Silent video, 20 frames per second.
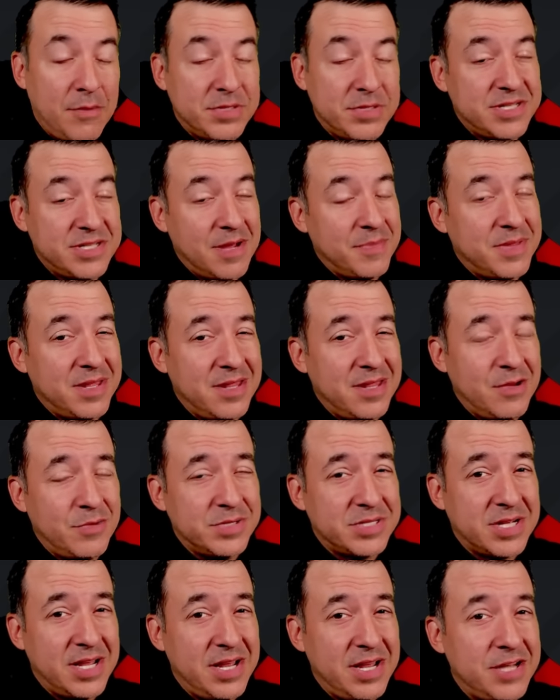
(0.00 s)
something that was
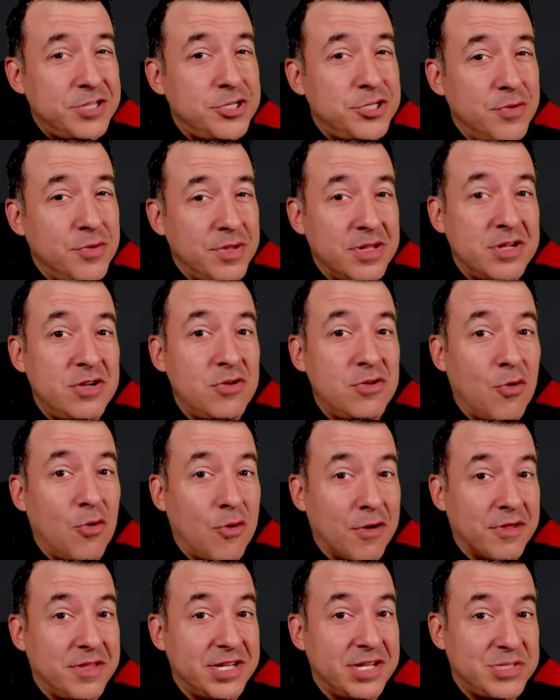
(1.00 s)
an issue in the
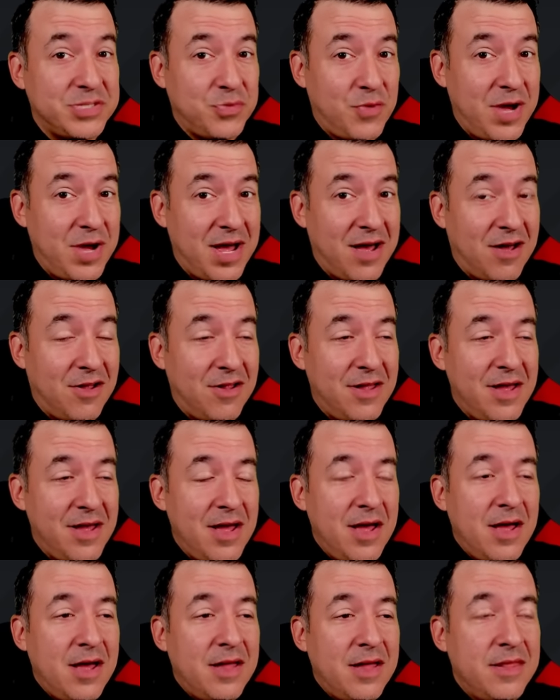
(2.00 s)
North as well.
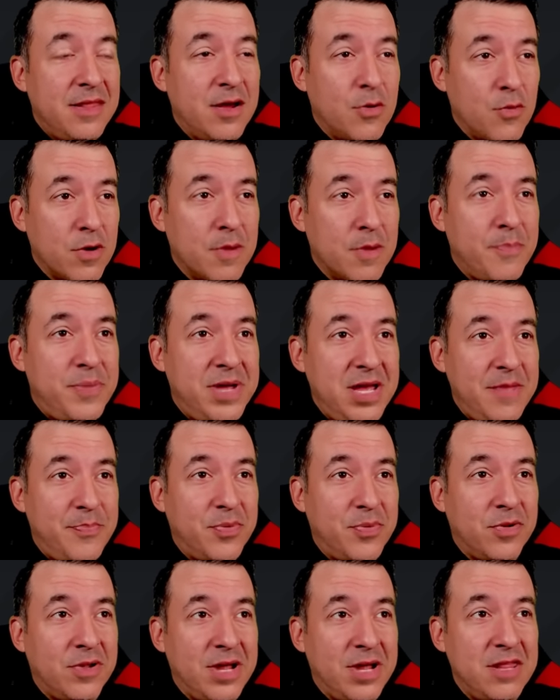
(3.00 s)
There were
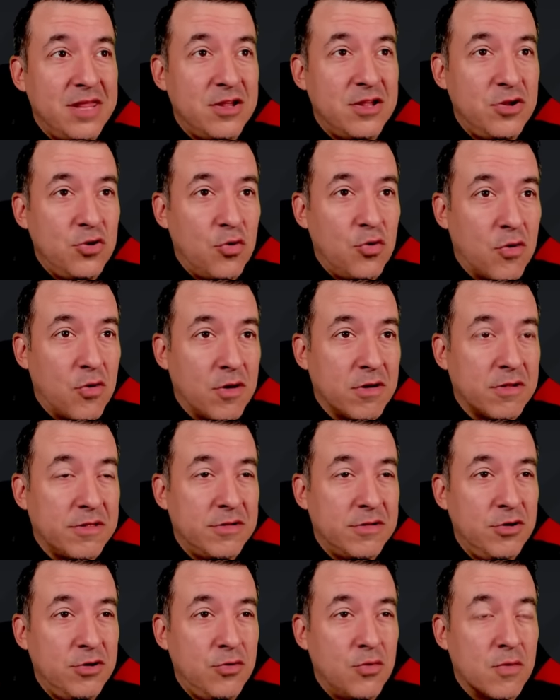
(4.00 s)
people in the North
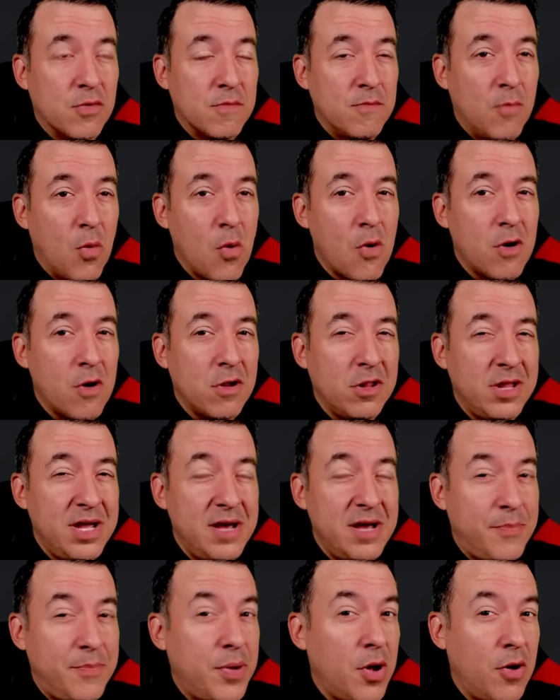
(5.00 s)
who were morally
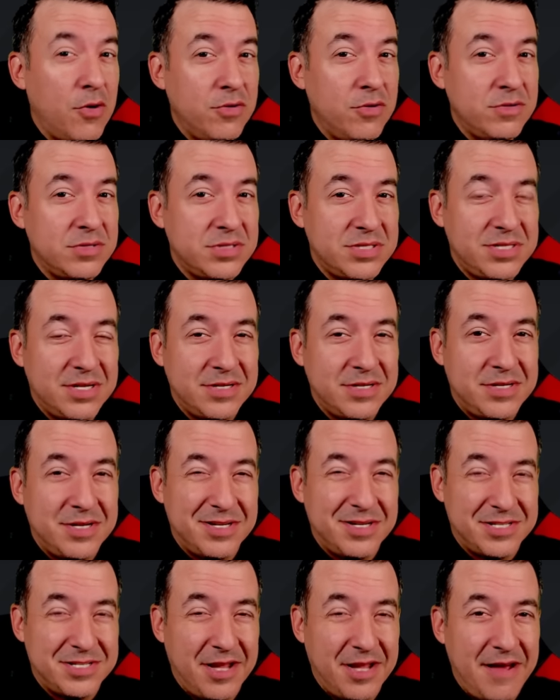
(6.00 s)
opposed to
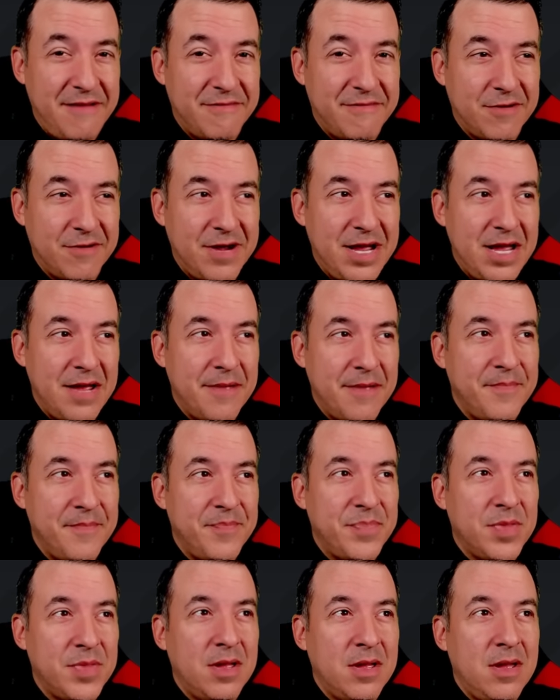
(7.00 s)
slavery,
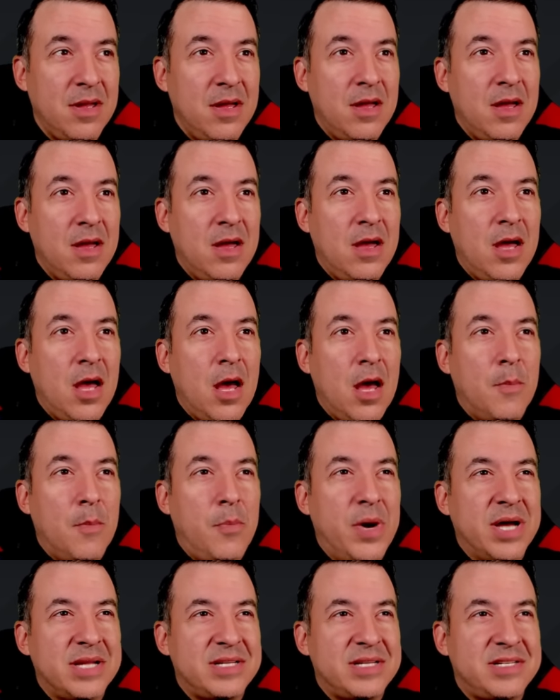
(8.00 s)

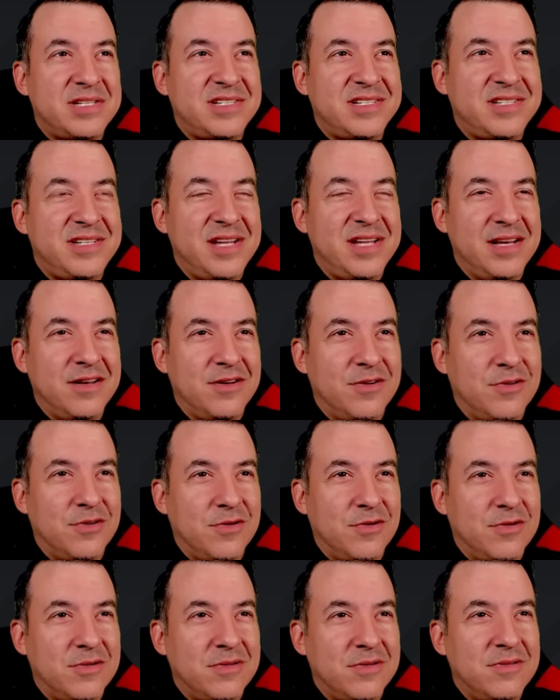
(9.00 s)
but
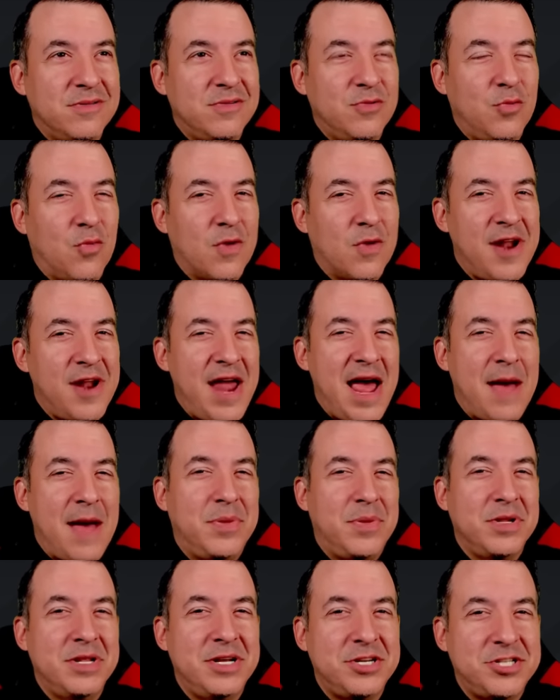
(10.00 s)
still weren't
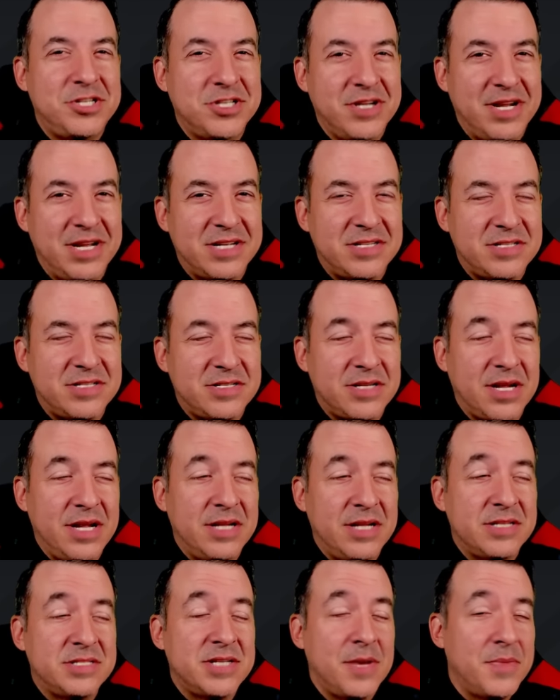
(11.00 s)
abolitionists.
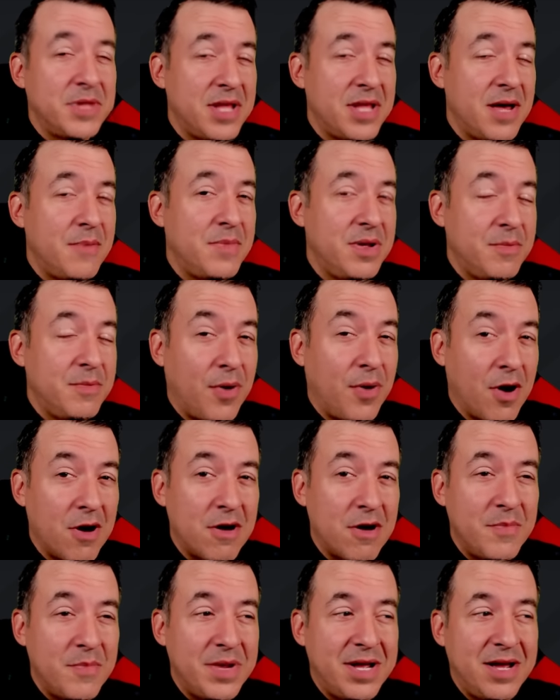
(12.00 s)
And some of them, in
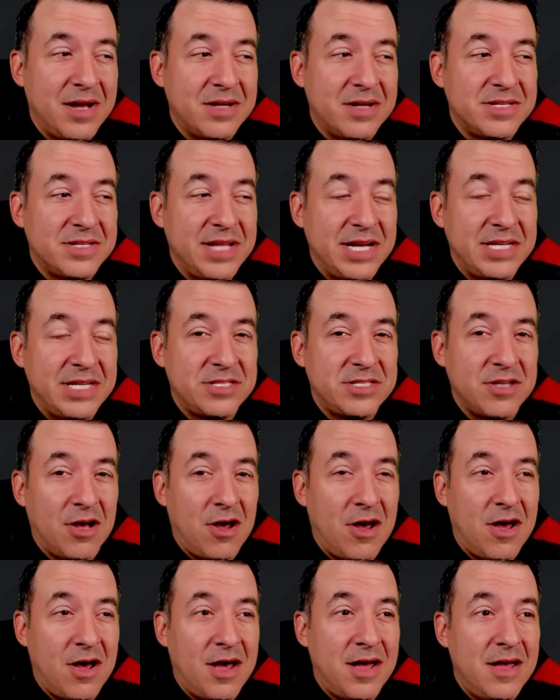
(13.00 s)
part, because they
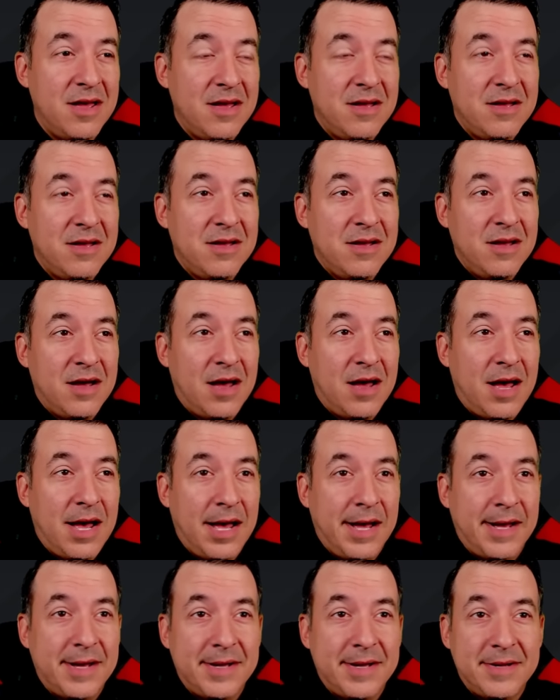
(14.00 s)
saw.
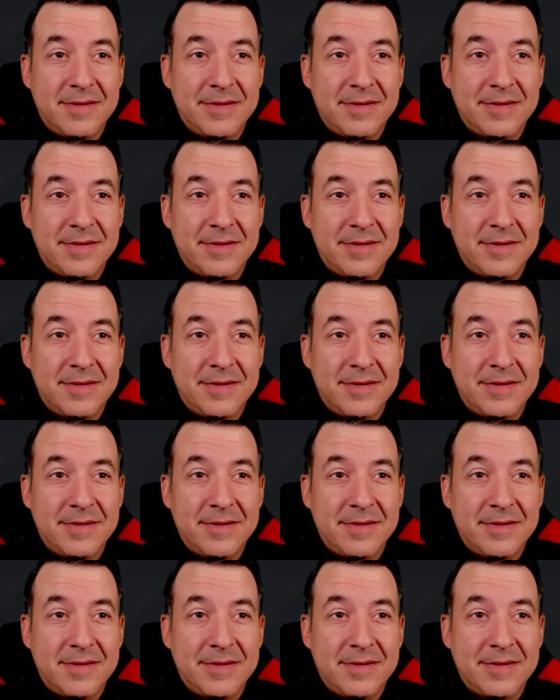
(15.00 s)
Uh,